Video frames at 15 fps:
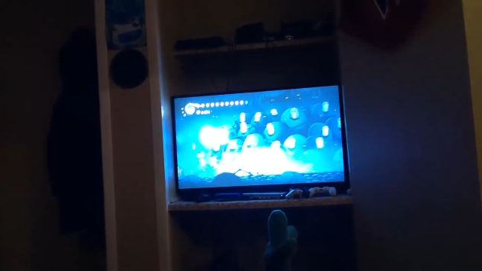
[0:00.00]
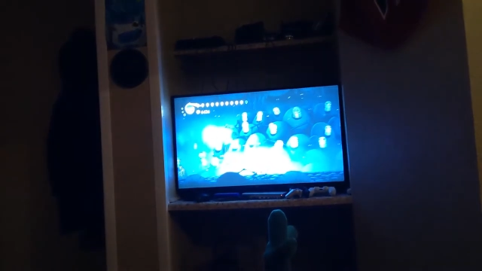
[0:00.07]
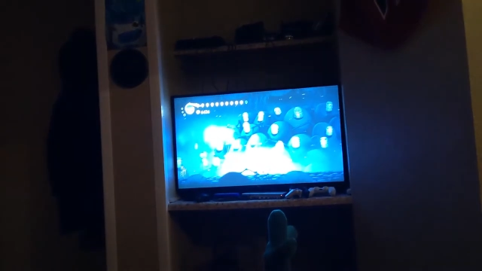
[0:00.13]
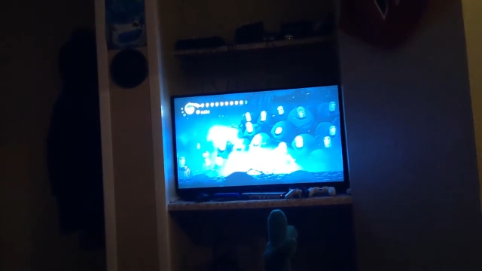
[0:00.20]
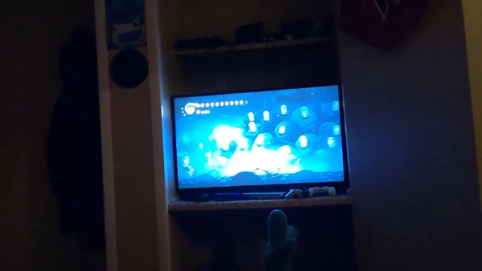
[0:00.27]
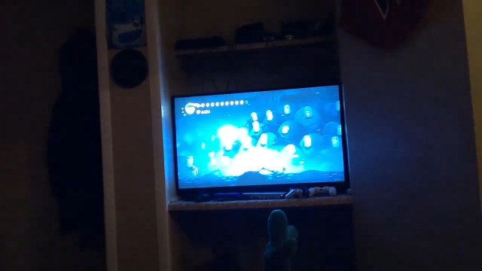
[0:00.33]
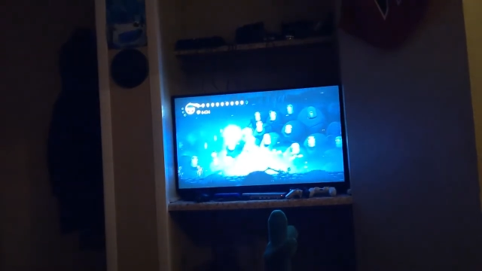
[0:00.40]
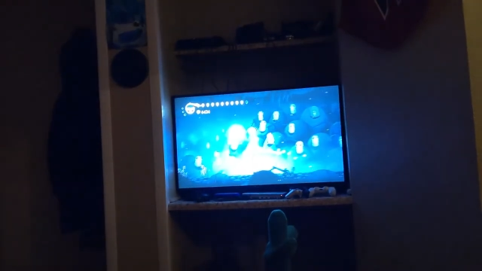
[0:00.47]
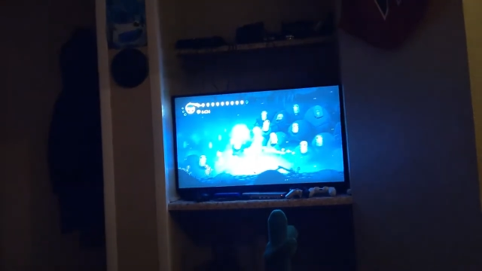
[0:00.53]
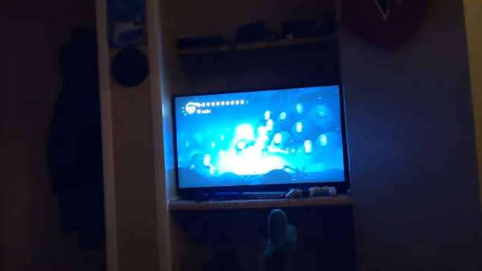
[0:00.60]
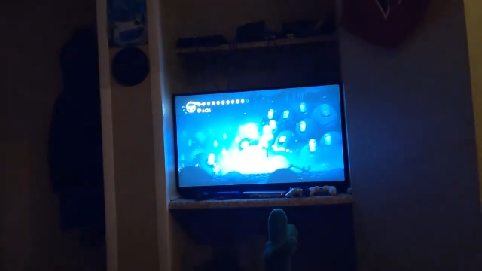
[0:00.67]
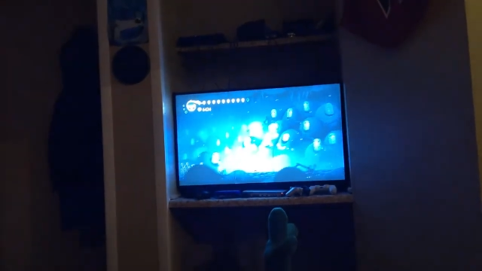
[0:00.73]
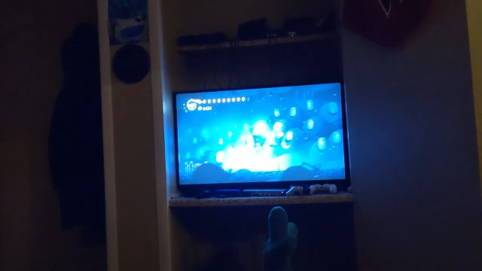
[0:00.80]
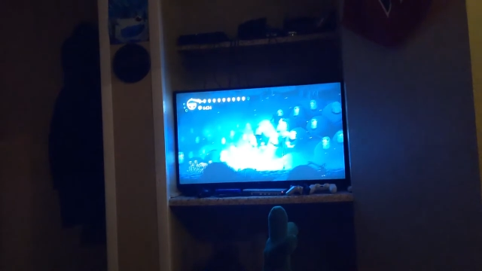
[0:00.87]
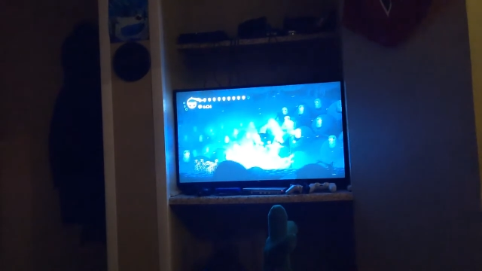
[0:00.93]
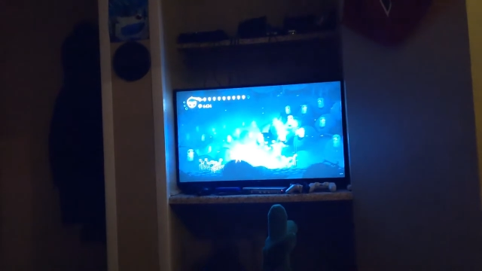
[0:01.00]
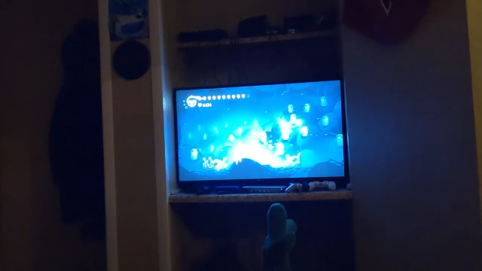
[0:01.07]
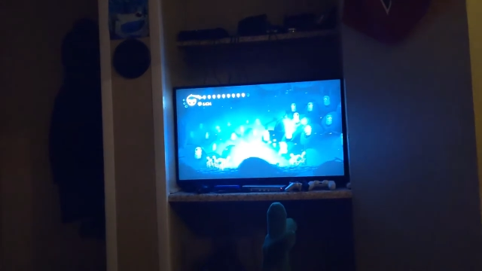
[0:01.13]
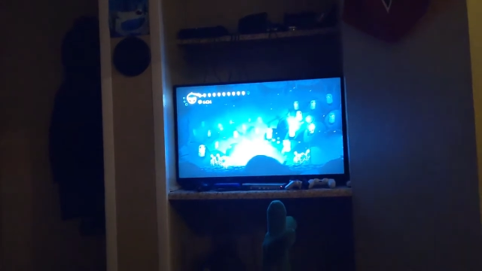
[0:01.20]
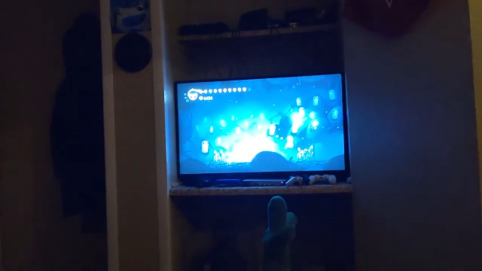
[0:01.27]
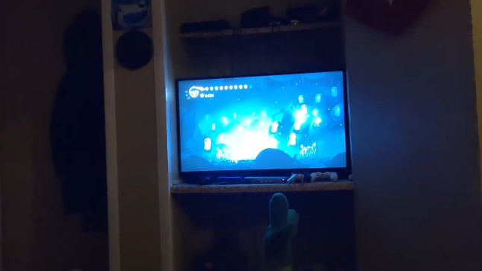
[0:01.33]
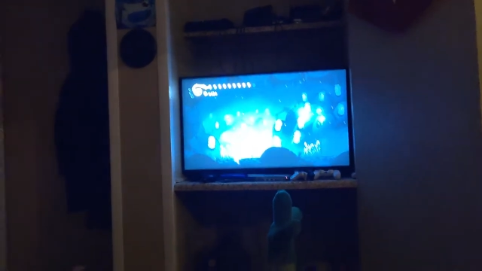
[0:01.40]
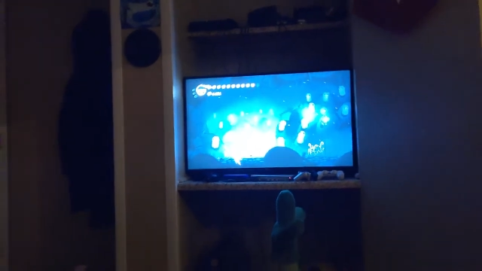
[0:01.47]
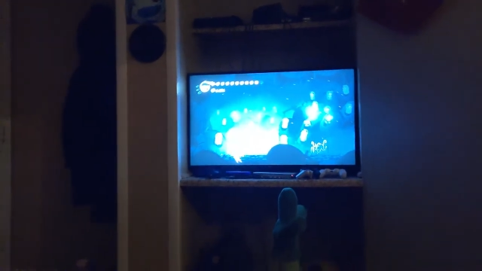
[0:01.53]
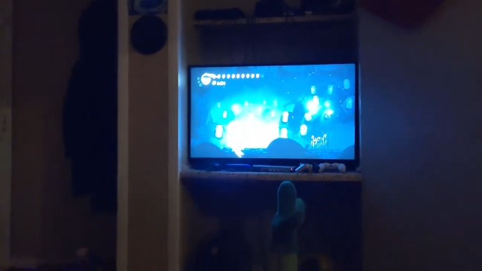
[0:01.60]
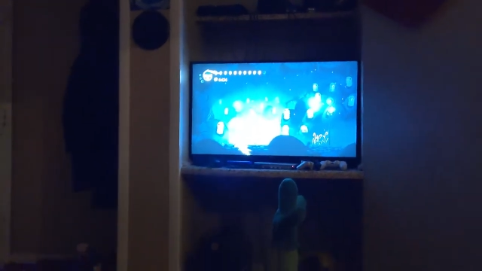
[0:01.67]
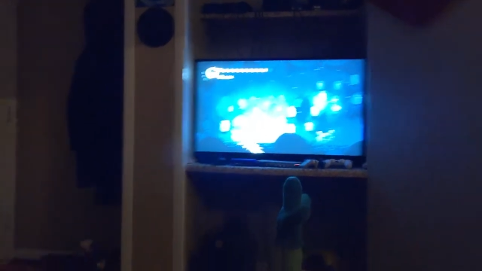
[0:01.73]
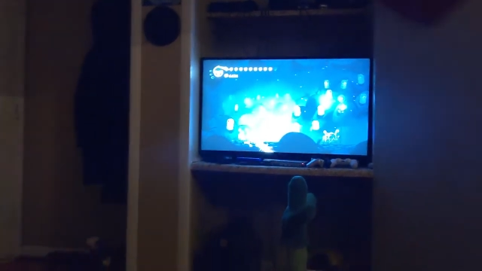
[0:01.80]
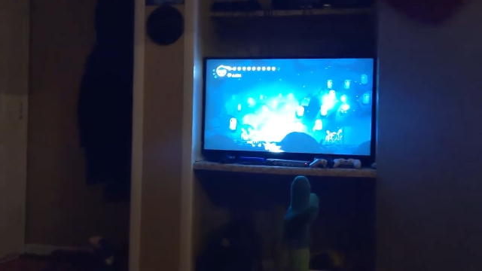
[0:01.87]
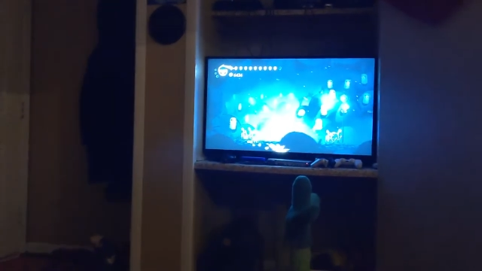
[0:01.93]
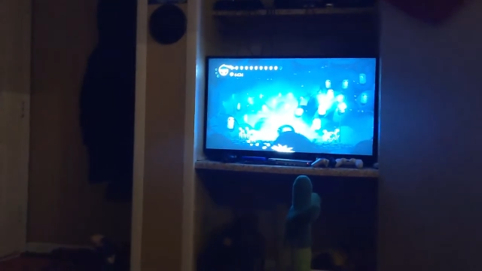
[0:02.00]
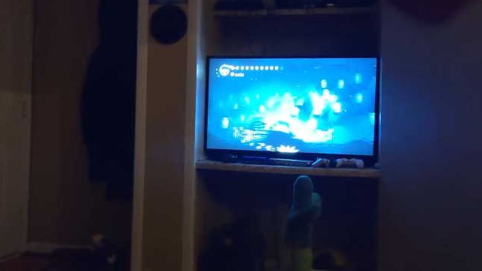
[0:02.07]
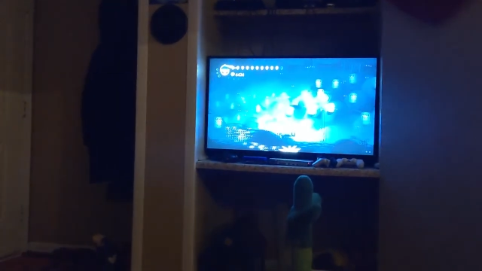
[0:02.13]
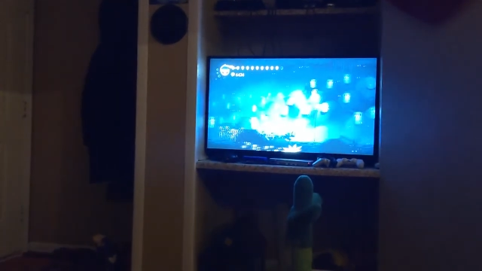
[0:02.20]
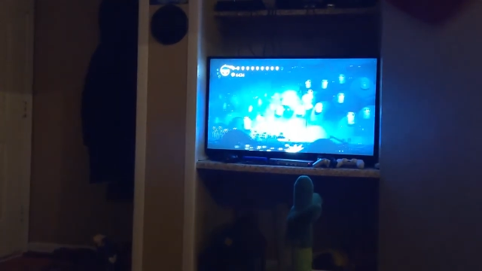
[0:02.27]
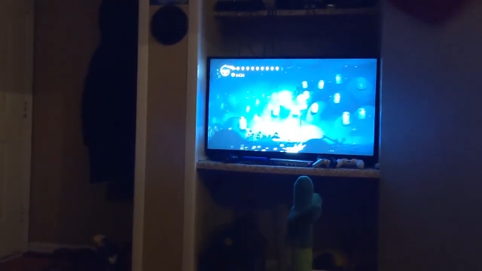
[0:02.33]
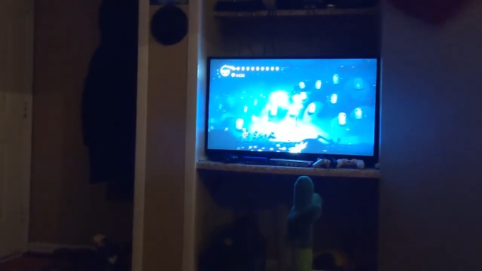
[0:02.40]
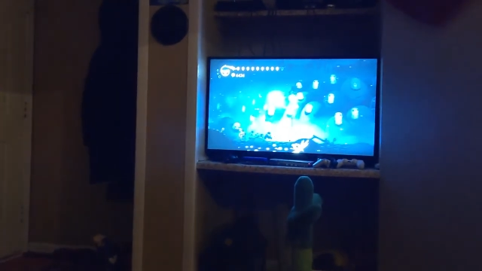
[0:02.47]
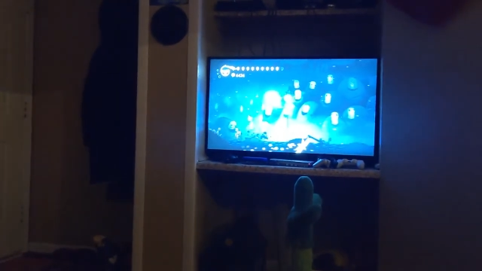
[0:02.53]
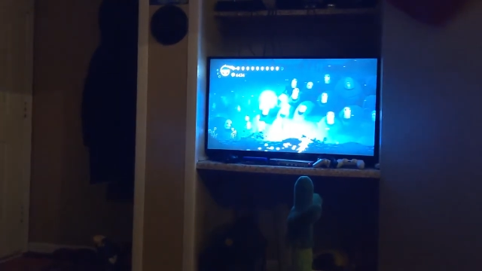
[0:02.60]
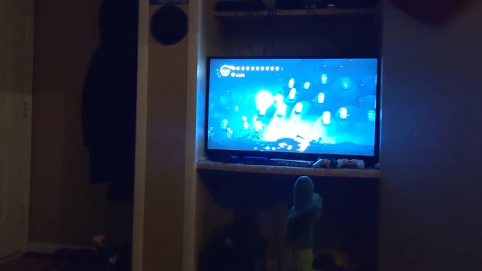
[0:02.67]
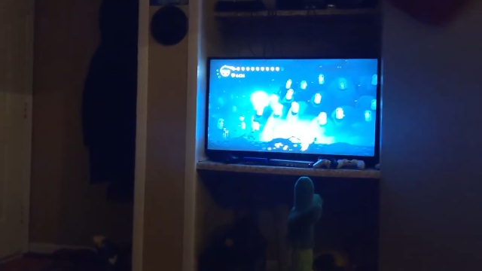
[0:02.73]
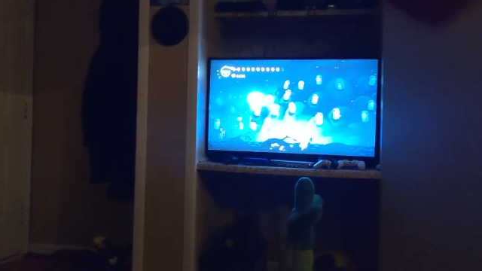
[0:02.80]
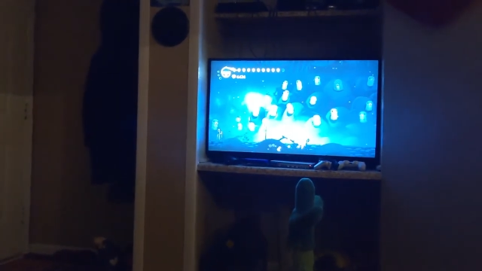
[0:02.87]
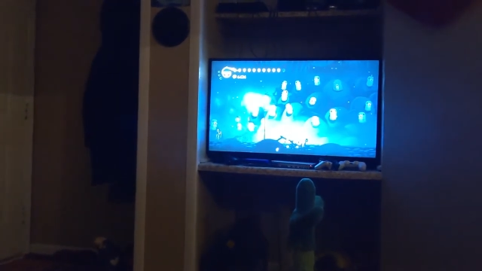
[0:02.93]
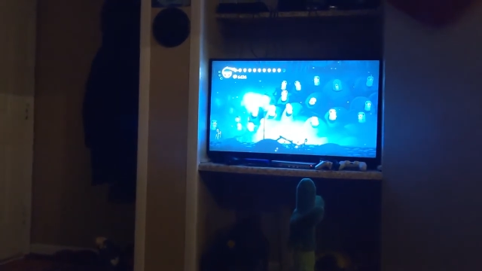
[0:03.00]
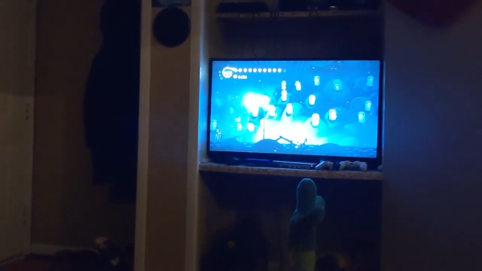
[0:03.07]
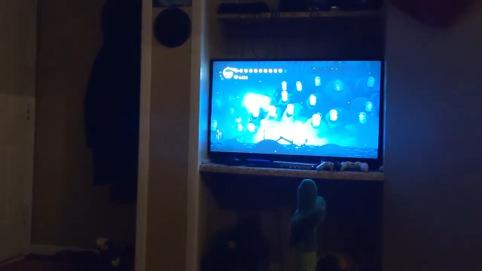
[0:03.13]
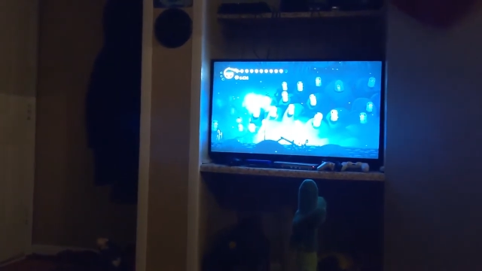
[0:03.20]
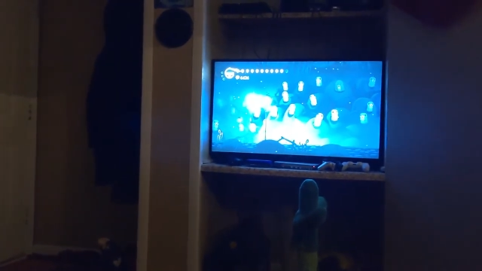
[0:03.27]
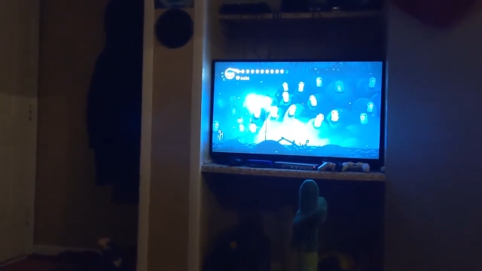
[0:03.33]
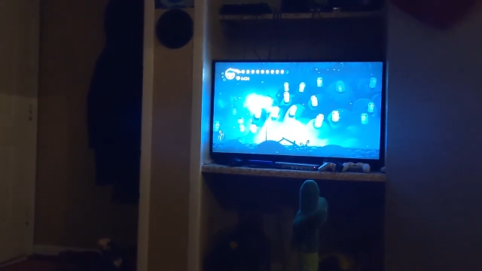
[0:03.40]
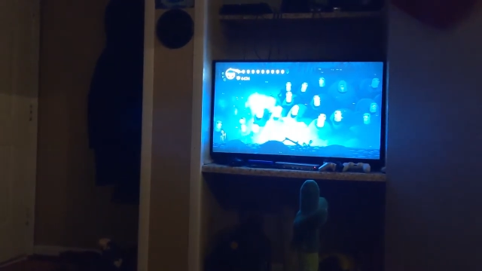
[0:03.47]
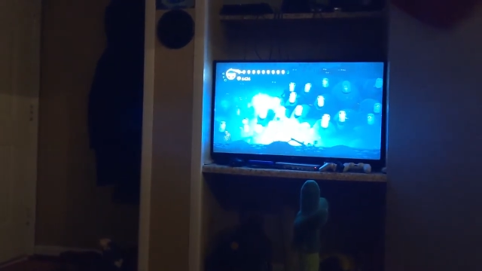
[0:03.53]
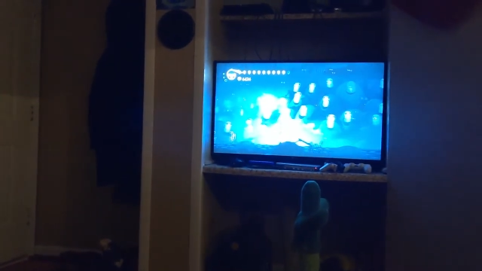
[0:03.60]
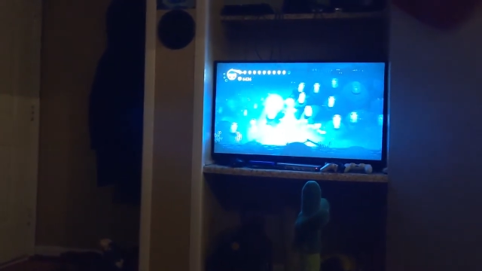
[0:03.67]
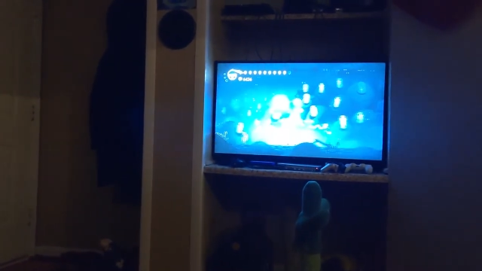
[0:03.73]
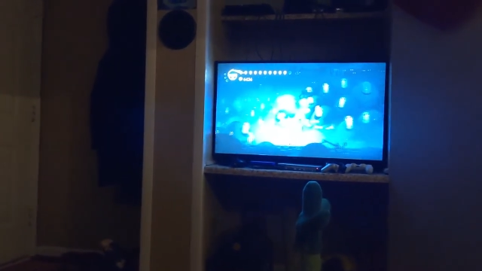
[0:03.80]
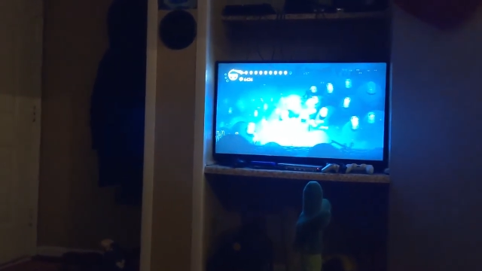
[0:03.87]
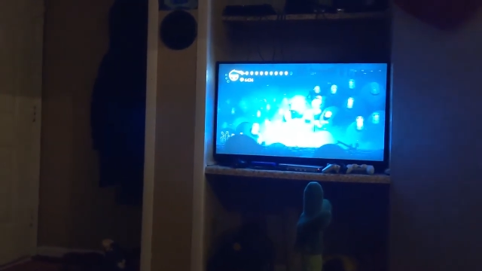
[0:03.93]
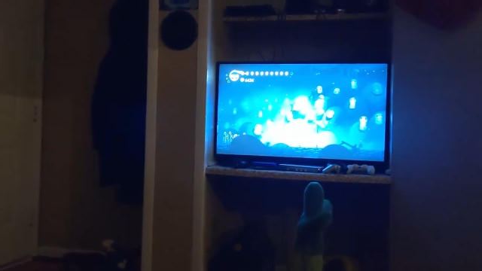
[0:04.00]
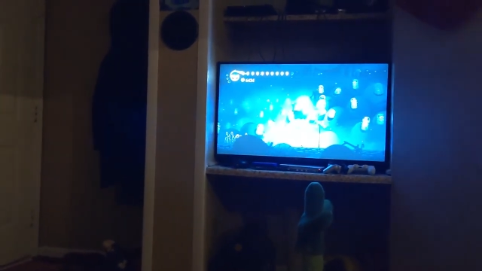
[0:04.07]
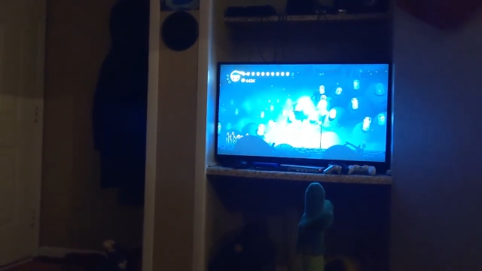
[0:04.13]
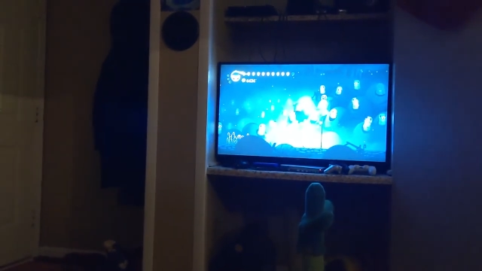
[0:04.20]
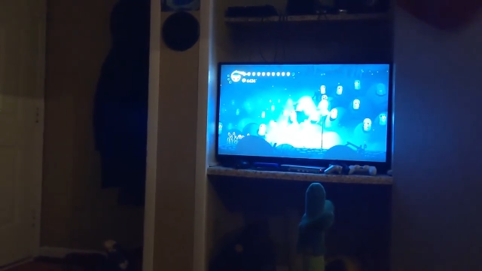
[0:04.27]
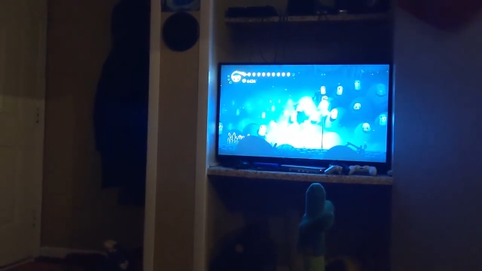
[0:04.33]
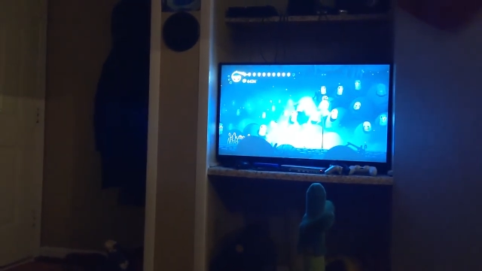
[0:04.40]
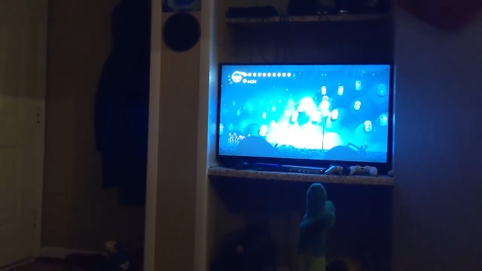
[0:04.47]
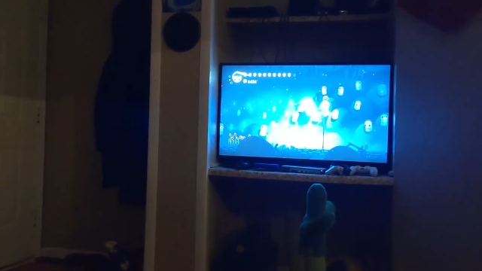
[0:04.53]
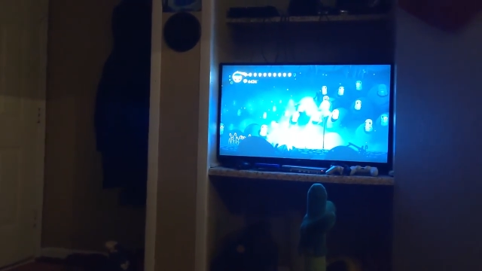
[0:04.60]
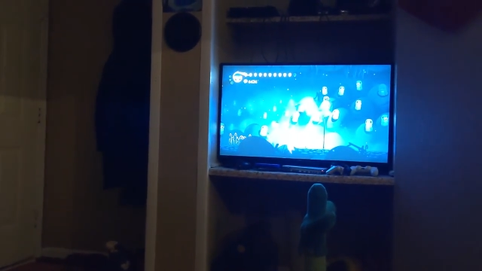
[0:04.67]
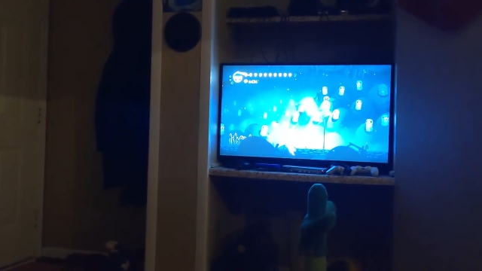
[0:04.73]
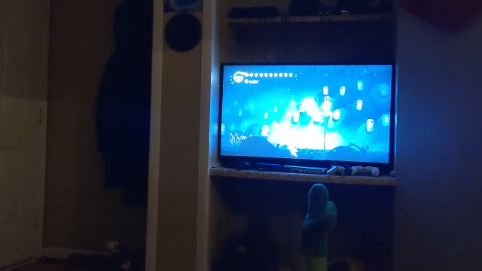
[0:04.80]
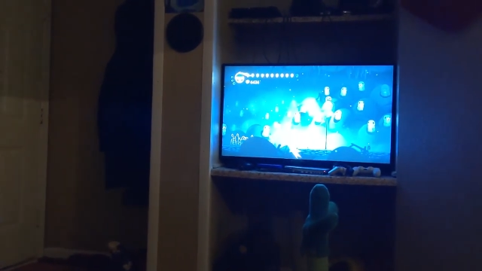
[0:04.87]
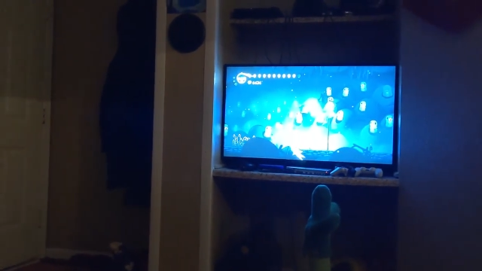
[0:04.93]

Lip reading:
(no speaker visible)